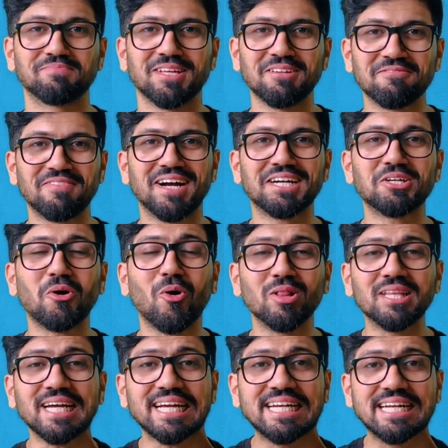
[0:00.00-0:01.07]
In fact, all
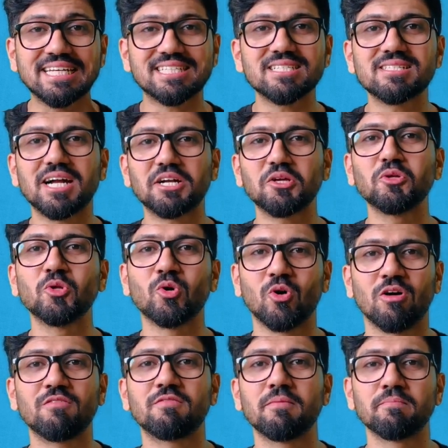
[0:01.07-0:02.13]
the indices that you
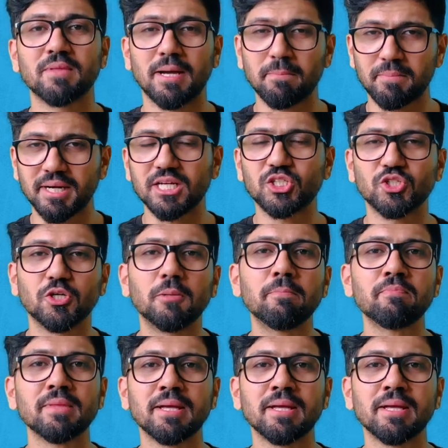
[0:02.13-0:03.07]
know of, I'm pretty sure,